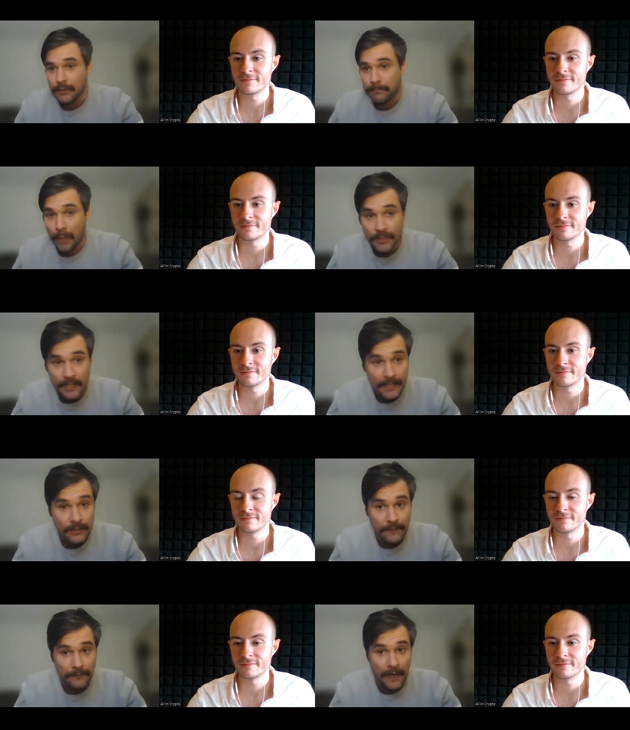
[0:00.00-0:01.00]
Speaker 1: depositing
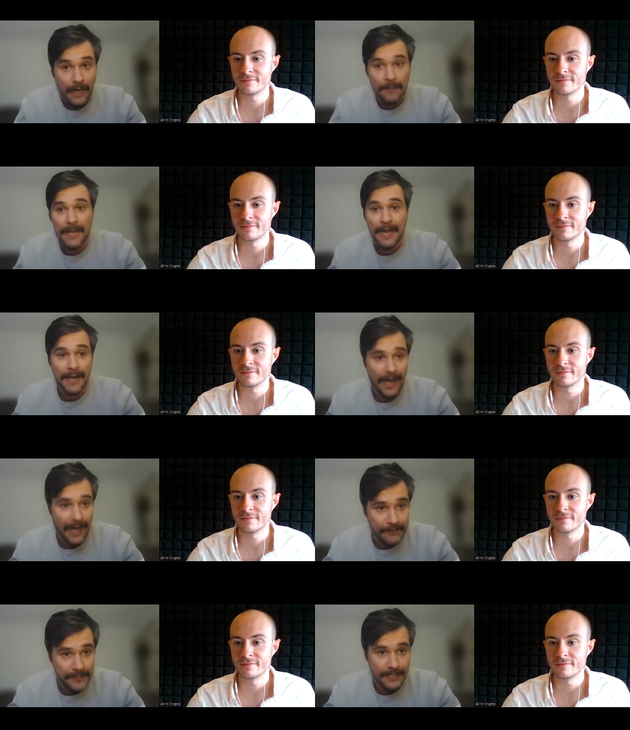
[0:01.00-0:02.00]
to the farm, and
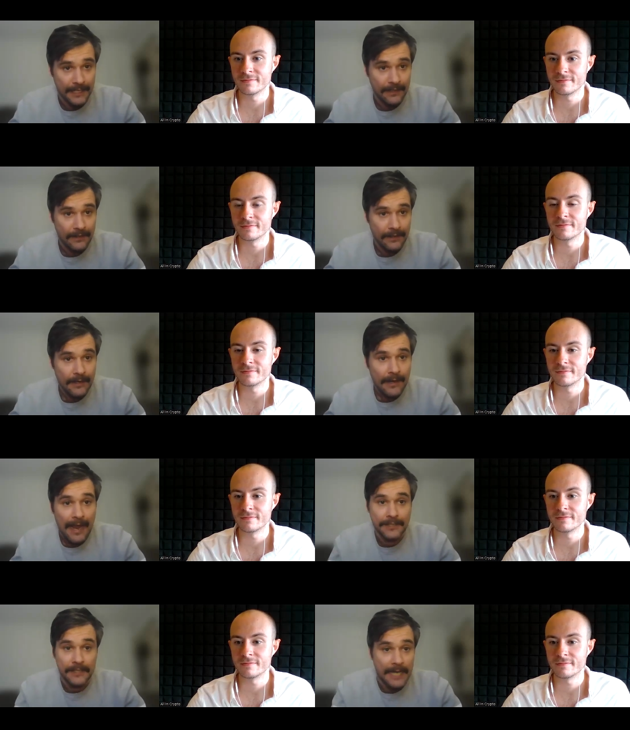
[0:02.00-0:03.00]
harvesting
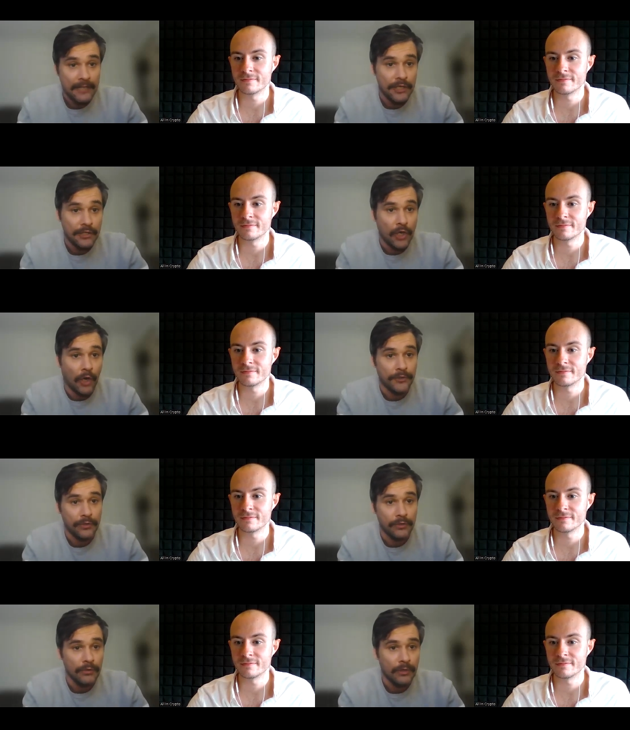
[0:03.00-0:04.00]
has essentially just gone
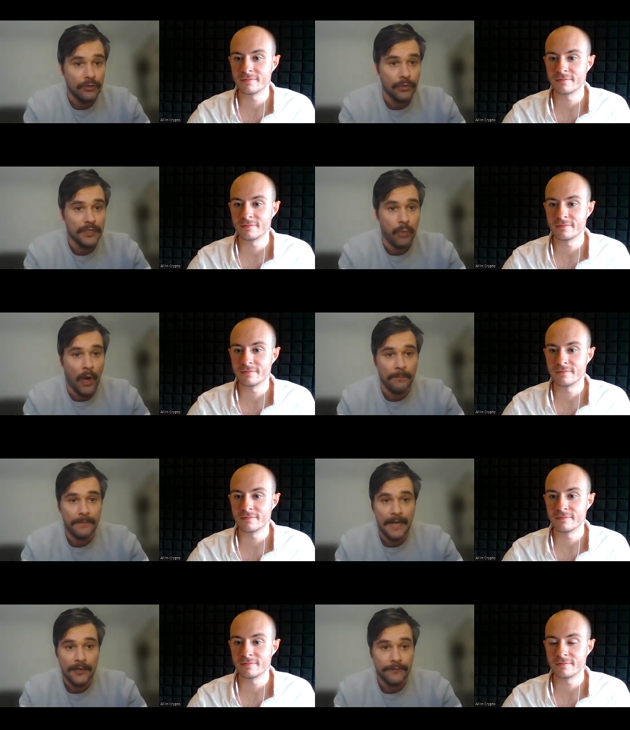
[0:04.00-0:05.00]
to do a swap.
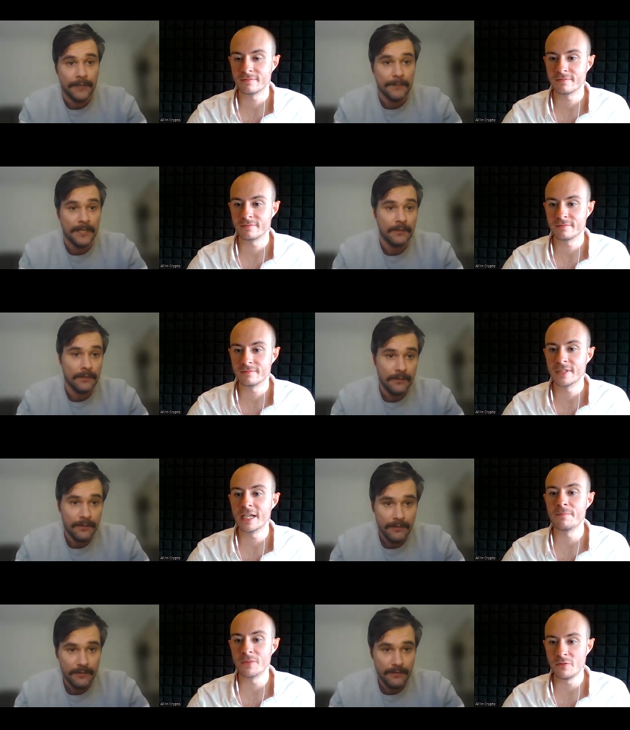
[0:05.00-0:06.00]
Now you're fine.
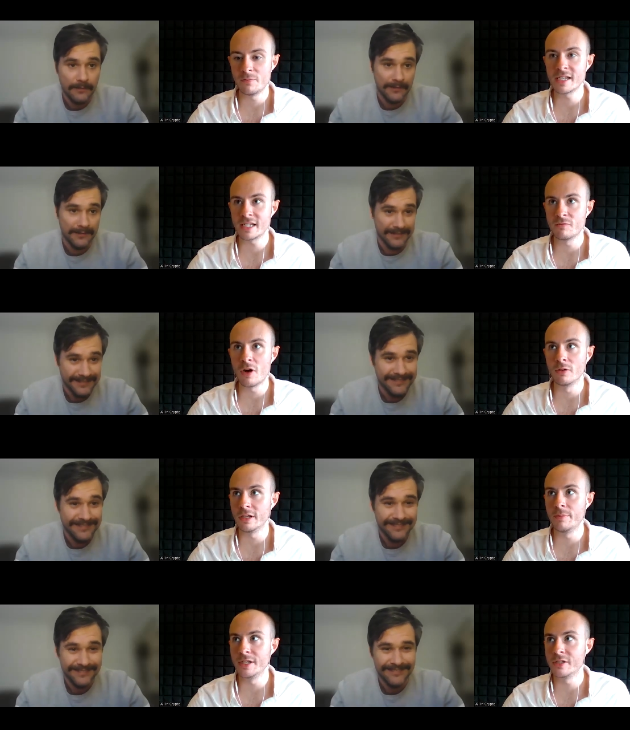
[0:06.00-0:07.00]
Speaker 2: Yep, you've basically
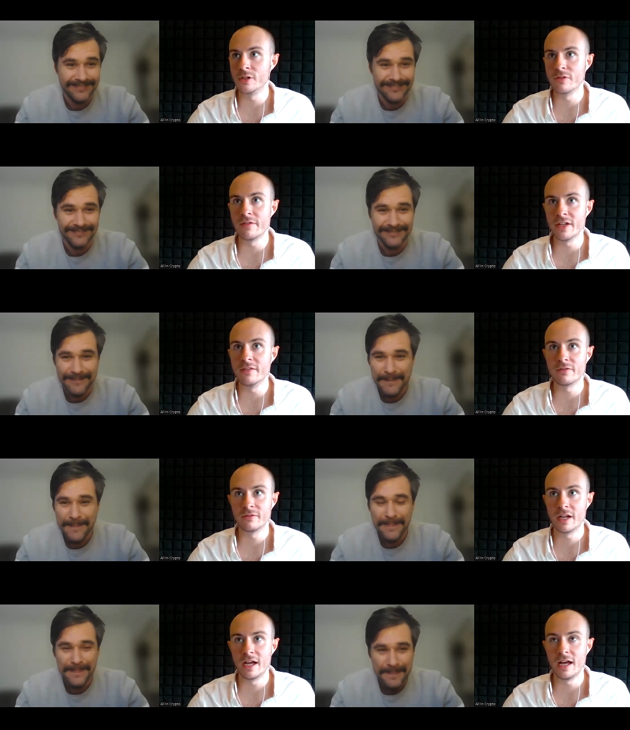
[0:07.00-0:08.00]
rolled it up into a derivative.
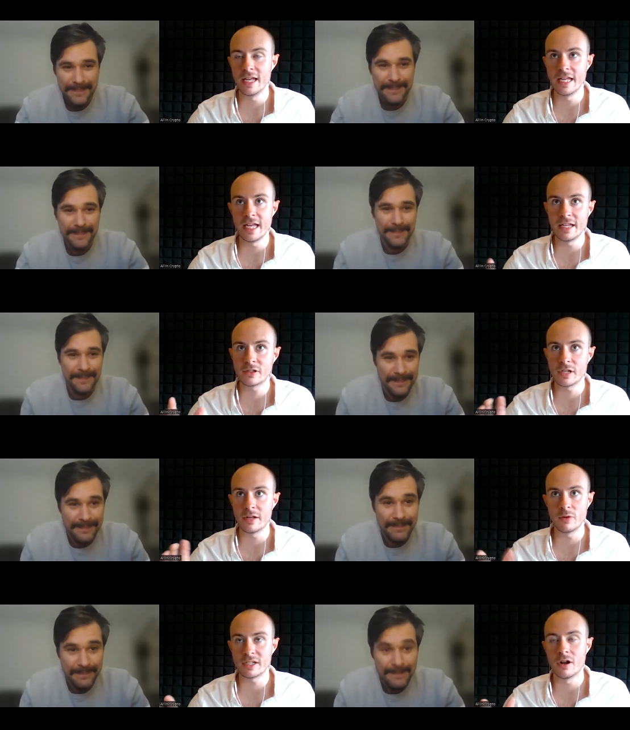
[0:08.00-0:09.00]
Uh, it, it,
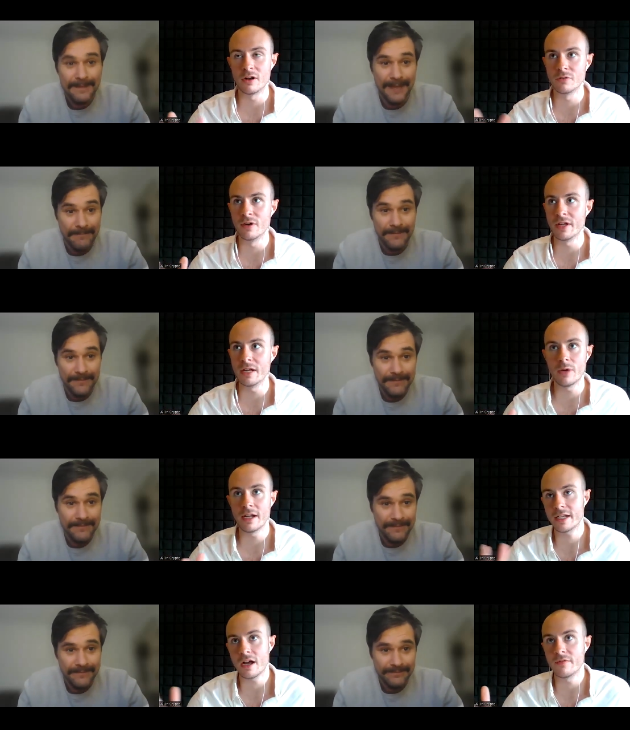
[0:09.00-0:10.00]
it's not a yep. derivative.
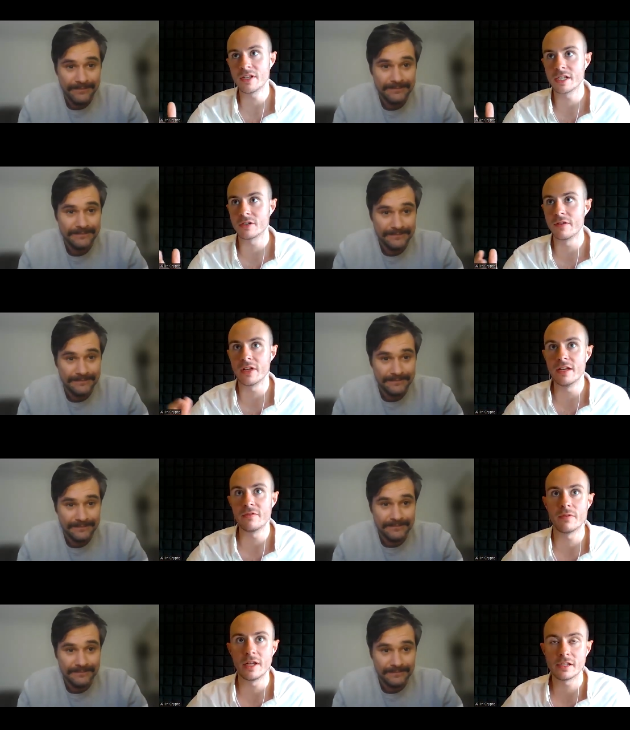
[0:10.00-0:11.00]
Well, it kind of is a
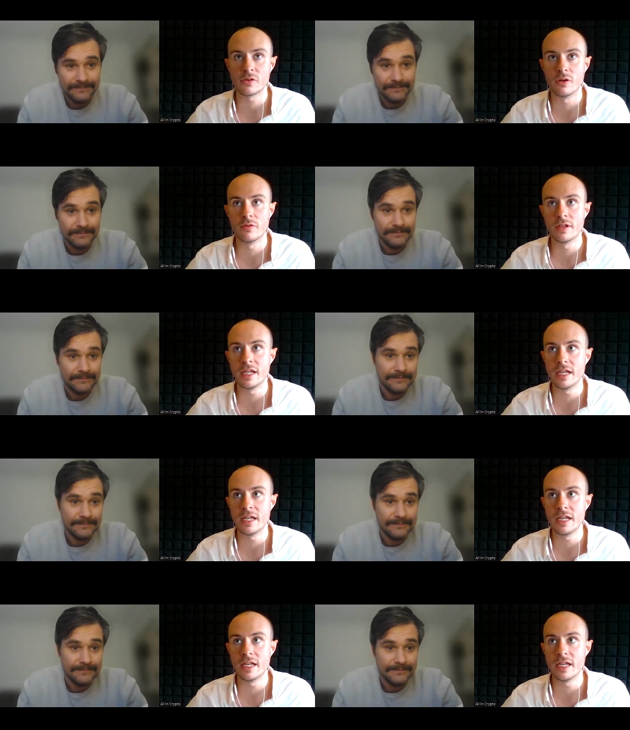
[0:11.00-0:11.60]
derivative. It's sort of in